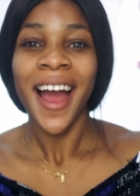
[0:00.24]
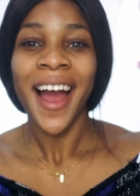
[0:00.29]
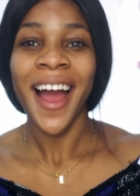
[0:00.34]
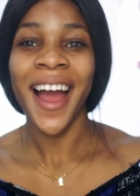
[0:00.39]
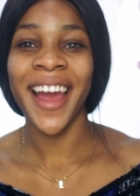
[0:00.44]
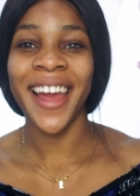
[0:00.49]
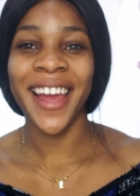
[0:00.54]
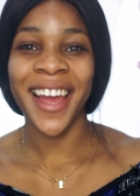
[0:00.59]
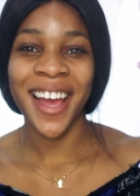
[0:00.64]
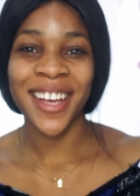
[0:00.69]

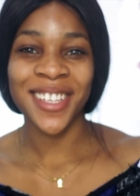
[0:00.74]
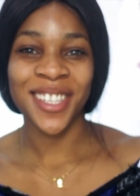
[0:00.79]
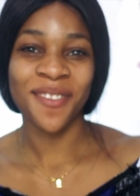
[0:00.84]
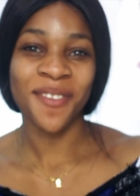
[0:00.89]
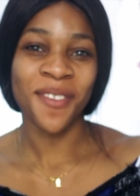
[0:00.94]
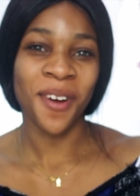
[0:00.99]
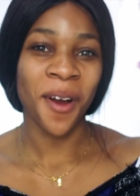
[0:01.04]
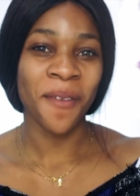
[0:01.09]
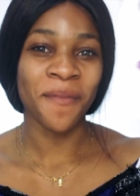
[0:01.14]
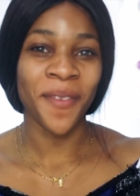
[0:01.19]
Hi guys, and
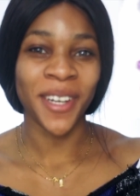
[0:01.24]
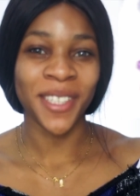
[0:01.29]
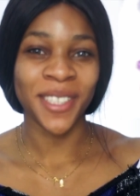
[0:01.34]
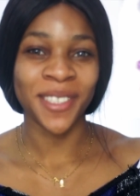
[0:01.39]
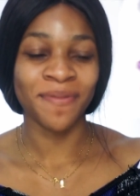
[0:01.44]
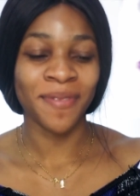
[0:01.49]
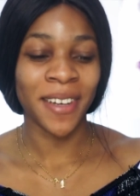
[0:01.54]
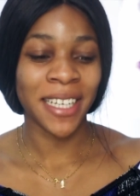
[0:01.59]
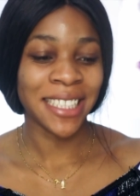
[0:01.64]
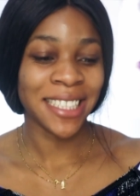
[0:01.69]
welcome back
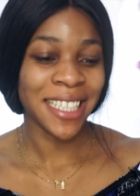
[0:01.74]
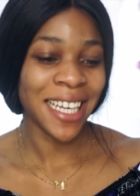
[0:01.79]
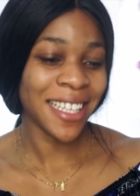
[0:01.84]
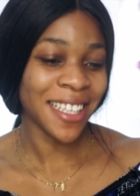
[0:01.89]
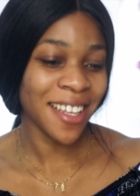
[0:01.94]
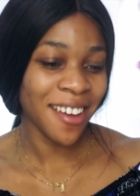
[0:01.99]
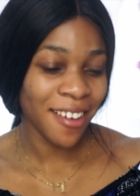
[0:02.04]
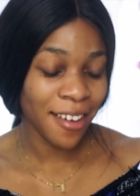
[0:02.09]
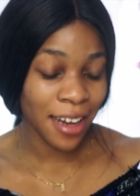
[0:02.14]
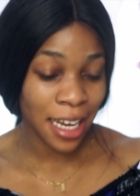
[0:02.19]
to my
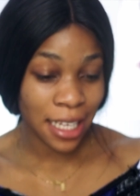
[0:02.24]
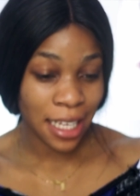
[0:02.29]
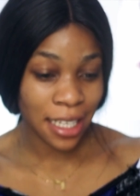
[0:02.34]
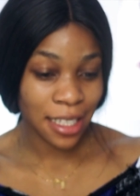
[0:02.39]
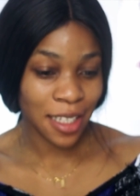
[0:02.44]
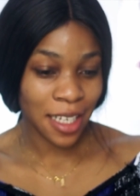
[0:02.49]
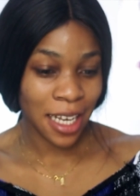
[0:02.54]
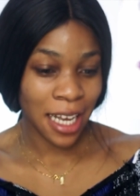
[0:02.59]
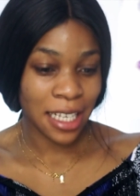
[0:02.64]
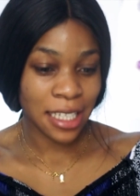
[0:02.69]
channel. And
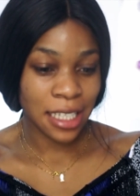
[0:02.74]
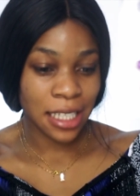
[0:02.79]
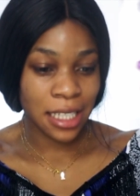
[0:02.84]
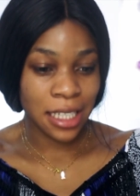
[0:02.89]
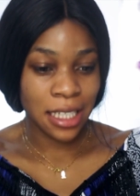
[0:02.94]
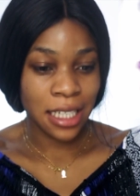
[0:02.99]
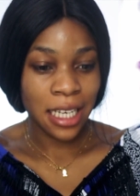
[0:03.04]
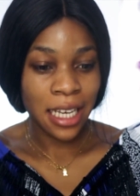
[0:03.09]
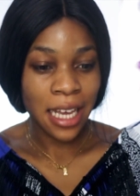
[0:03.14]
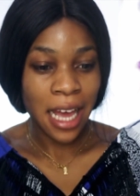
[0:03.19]
as you can
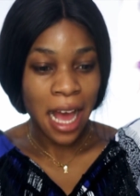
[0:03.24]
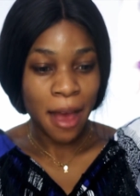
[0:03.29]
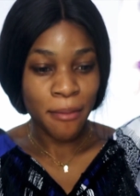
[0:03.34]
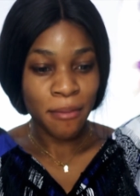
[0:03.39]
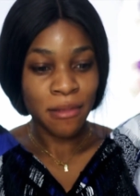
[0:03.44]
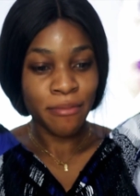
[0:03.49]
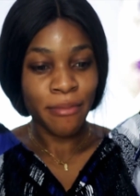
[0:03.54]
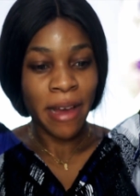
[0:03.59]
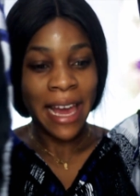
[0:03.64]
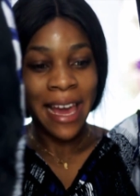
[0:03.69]
see, I'm
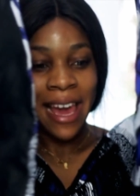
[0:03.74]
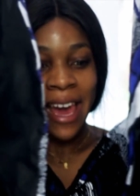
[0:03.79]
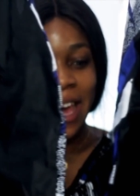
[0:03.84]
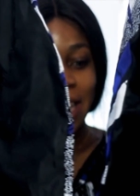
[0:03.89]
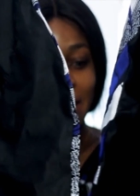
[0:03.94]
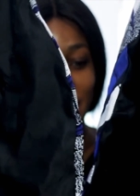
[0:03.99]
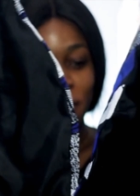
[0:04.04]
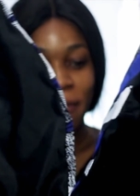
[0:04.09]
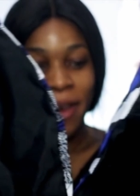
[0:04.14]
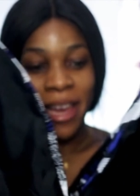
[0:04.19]
in my
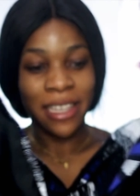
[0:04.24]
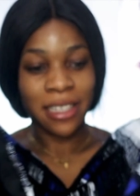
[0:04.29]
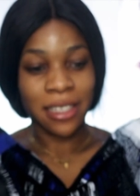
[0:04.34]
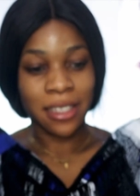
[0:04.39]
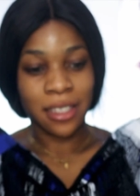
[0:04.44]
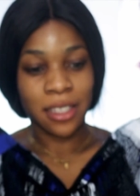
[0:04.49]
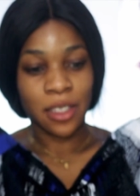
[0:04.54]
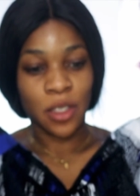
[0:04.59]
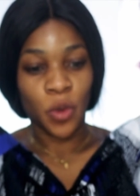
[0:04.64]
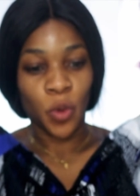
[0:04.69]

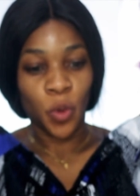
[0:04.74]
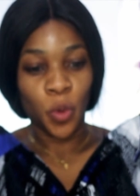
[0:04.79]
elements.